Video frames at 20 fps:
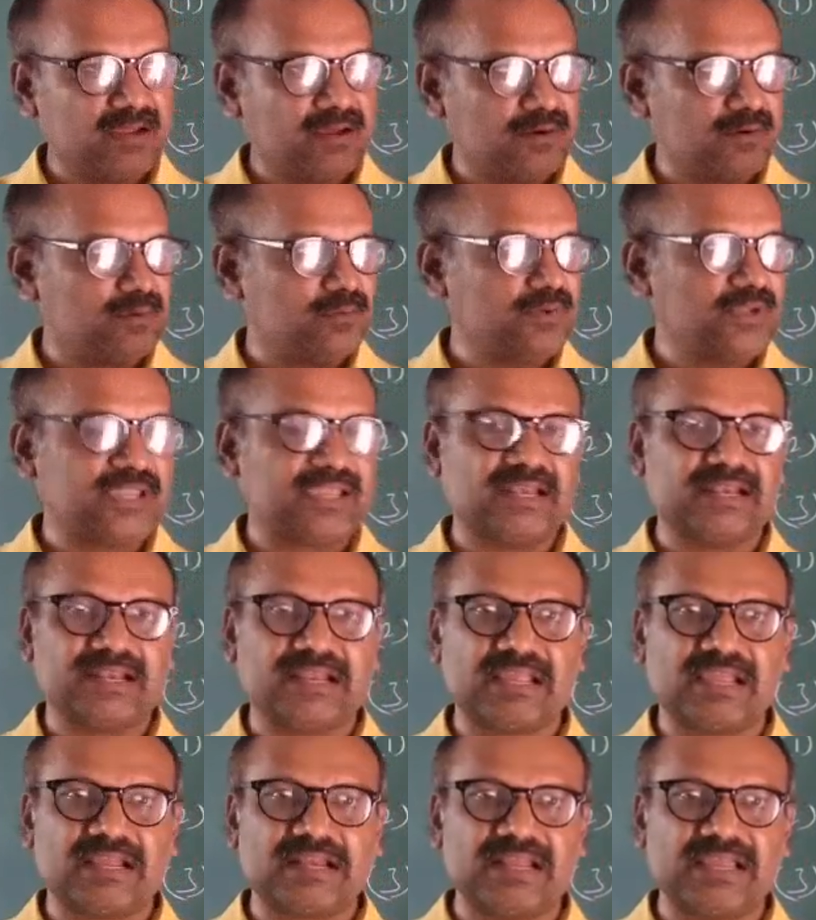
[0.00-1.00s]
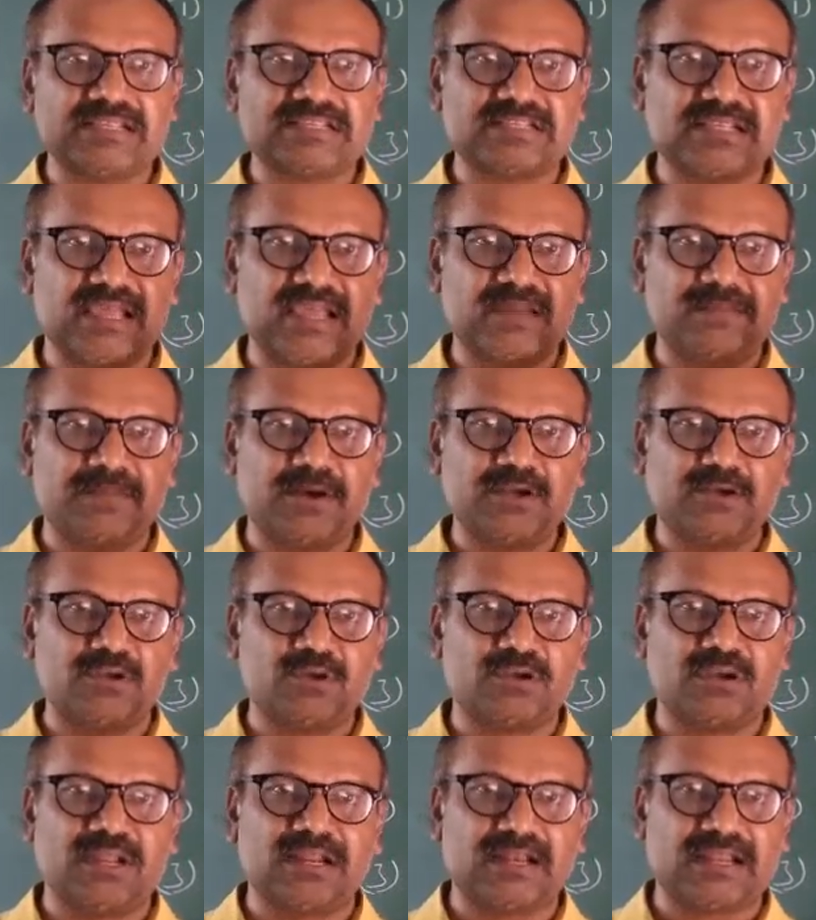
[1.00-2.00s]
we can recognize a
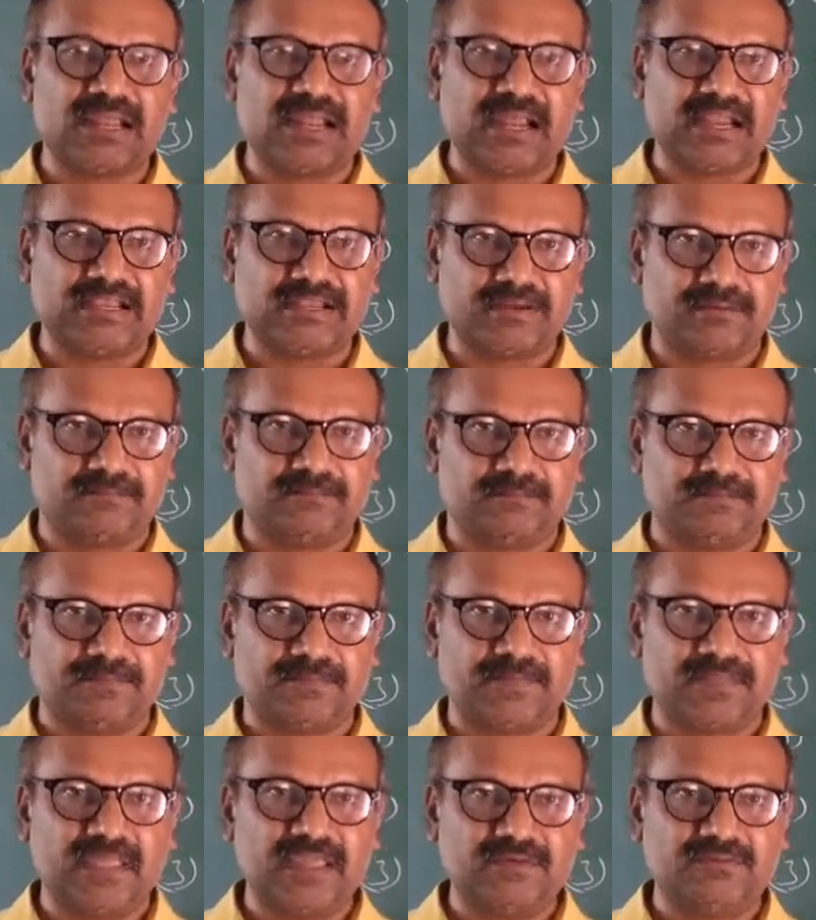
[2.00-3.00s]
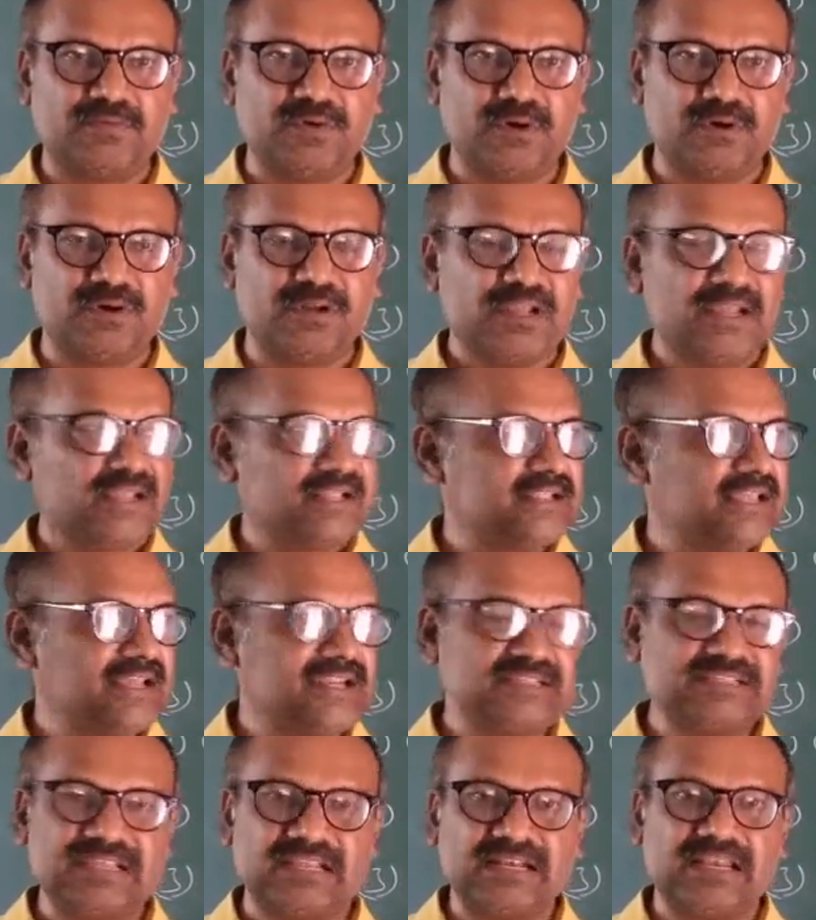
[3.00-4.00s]
particular atom. Therefore, there is
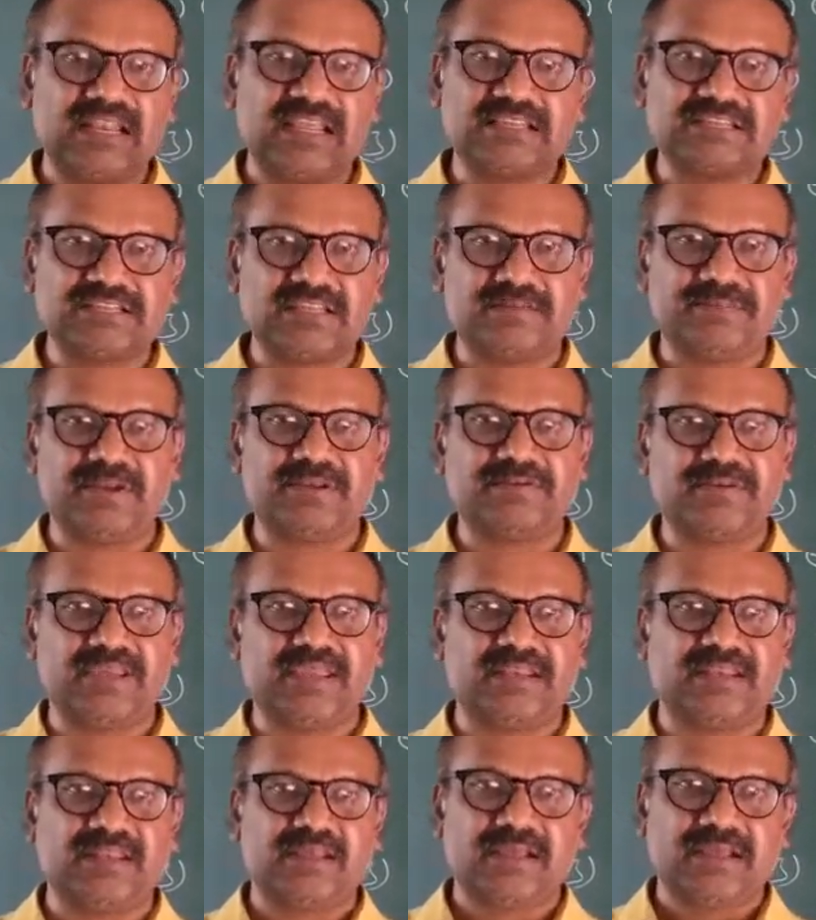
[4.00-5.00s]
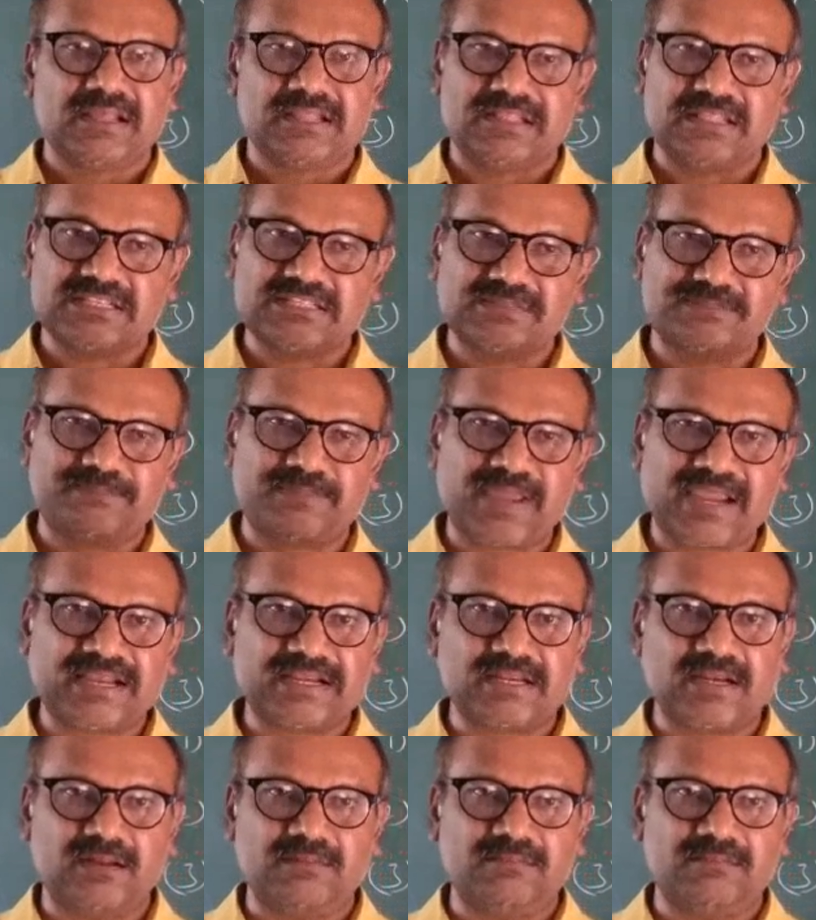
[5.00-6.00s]
a relation between the
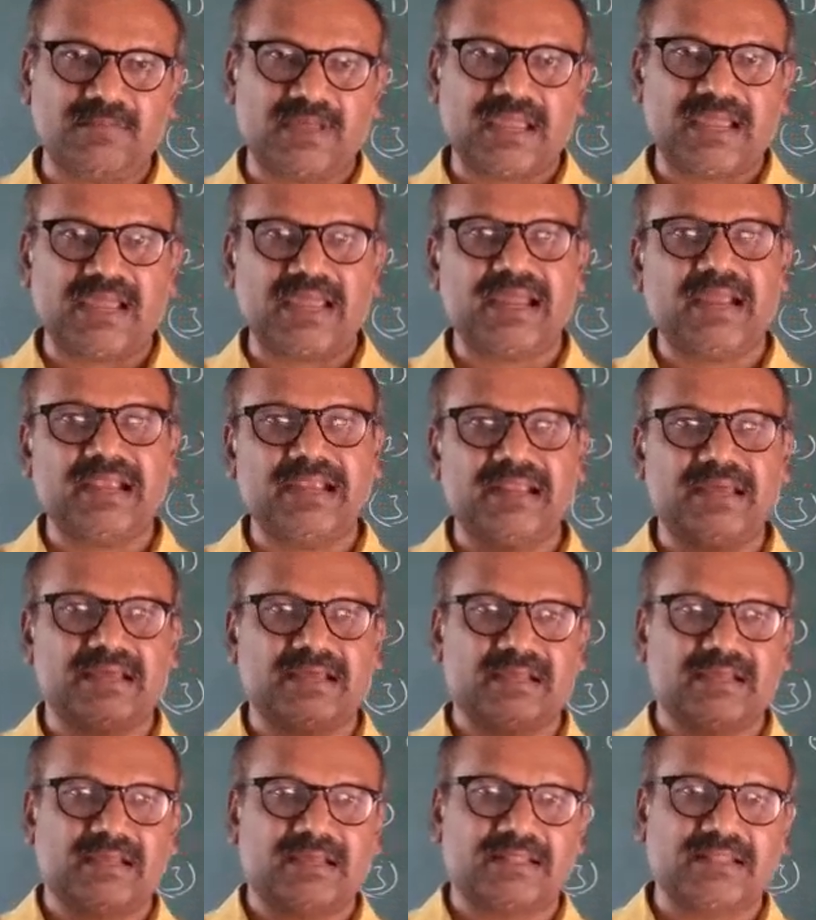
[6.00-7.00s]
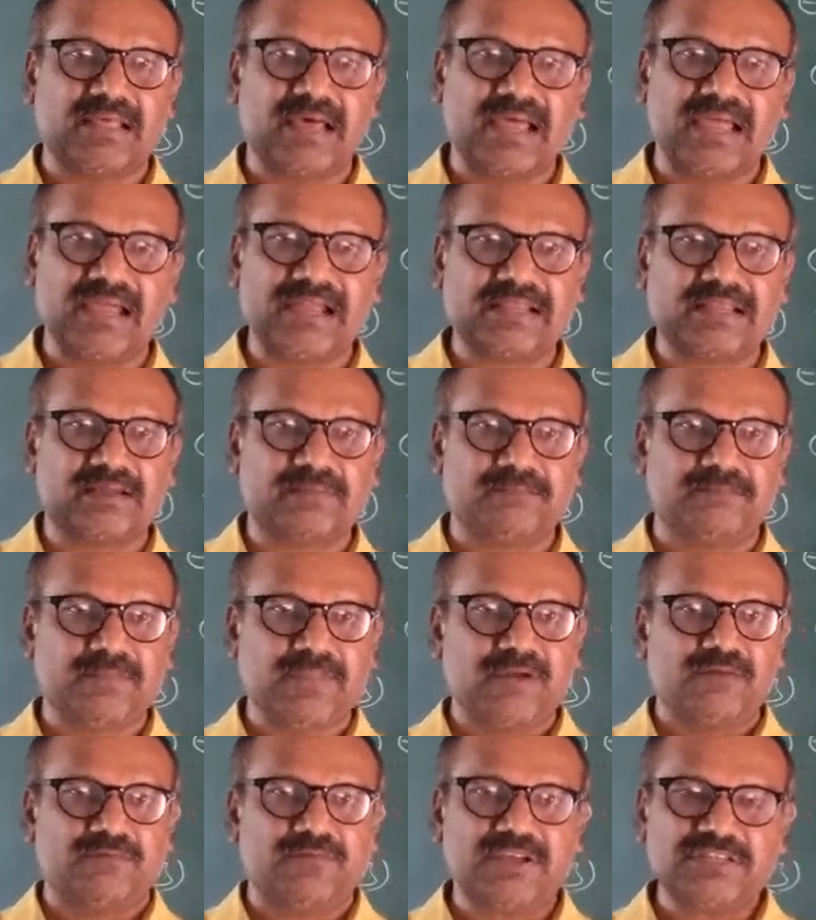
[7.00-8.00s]
spectrum and the atom.
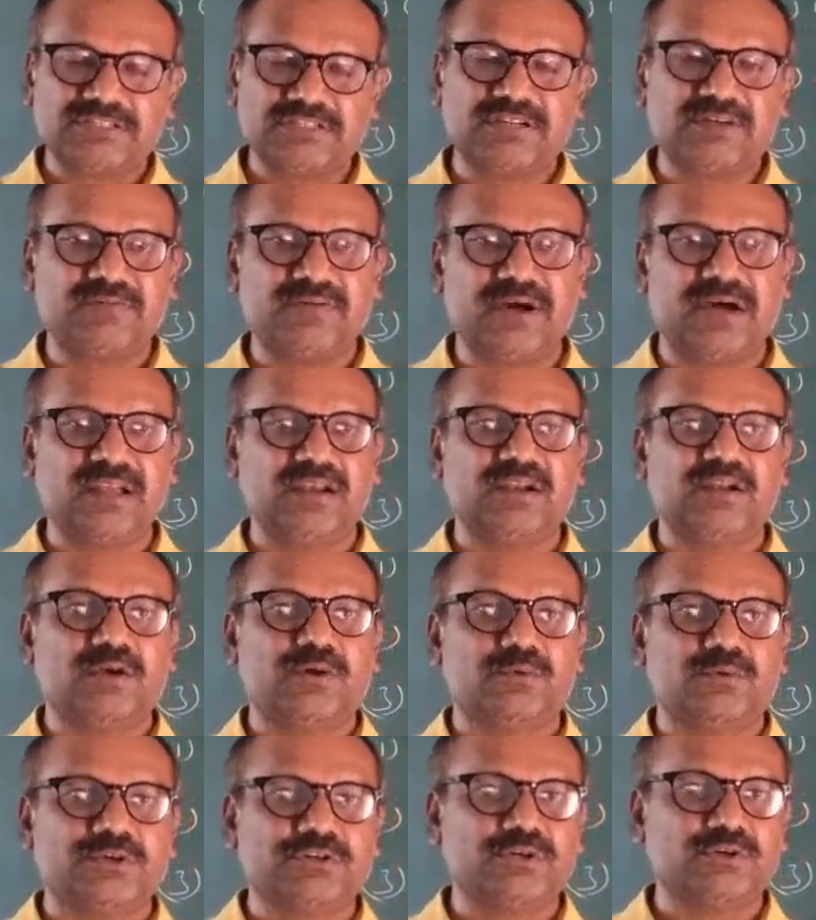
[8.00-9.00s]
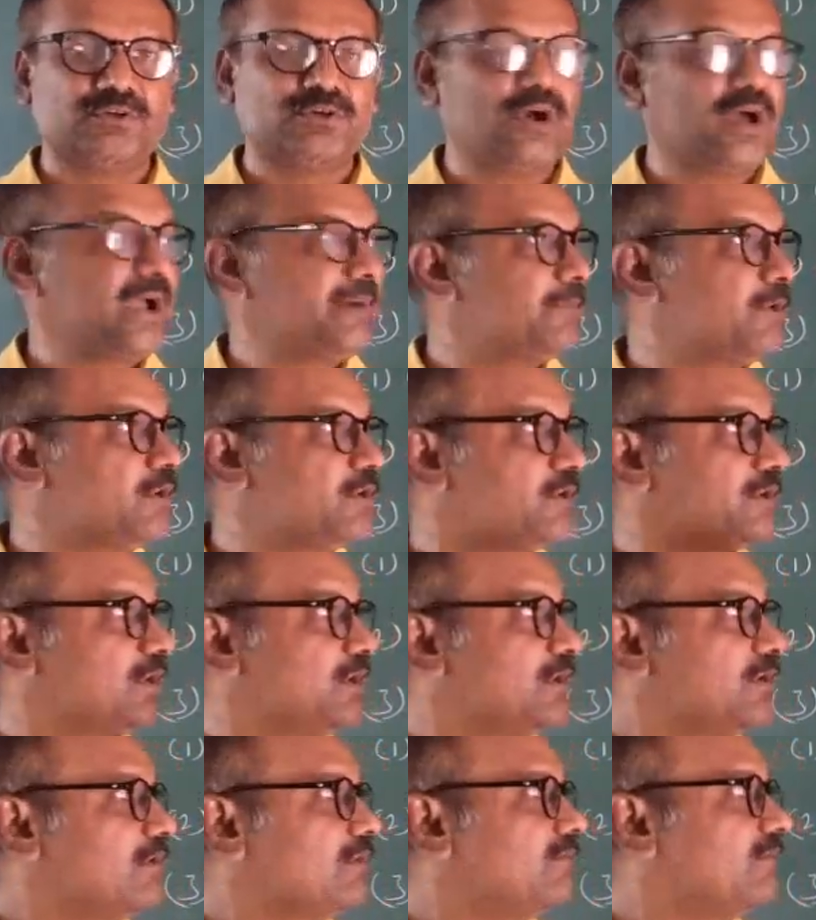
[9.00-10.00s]
First of all, we should know about
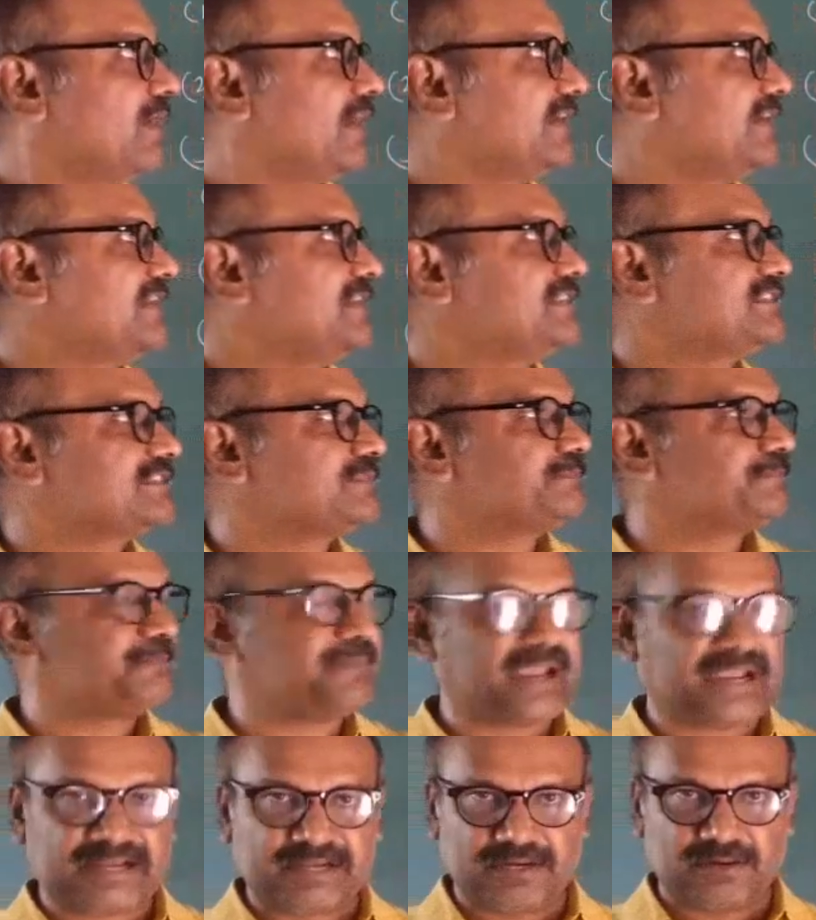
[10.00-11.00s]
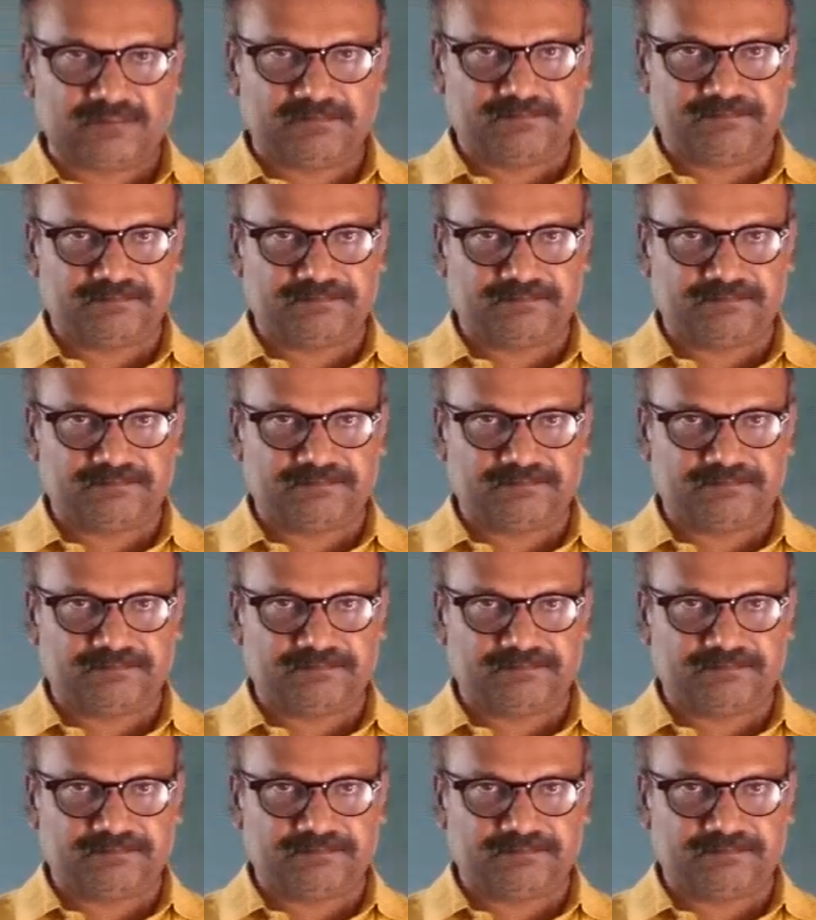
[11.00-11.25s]
what is spectrum.